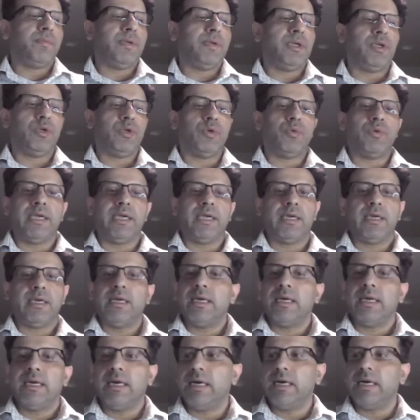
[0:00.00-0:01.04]
would be
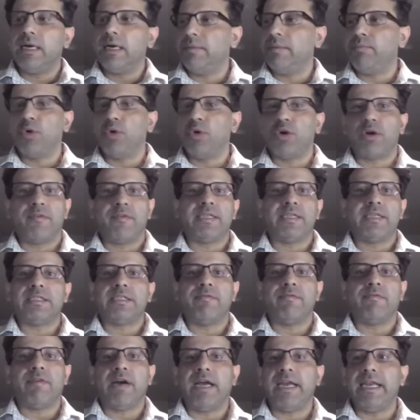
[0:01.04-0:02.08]
doing
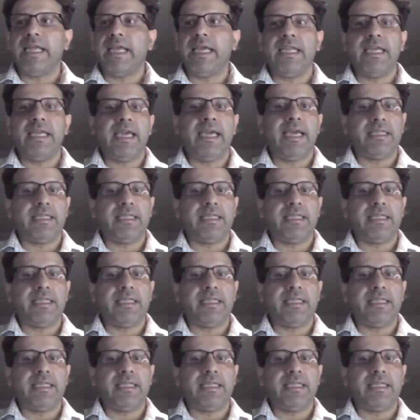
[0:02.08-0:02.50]
putaways in one area,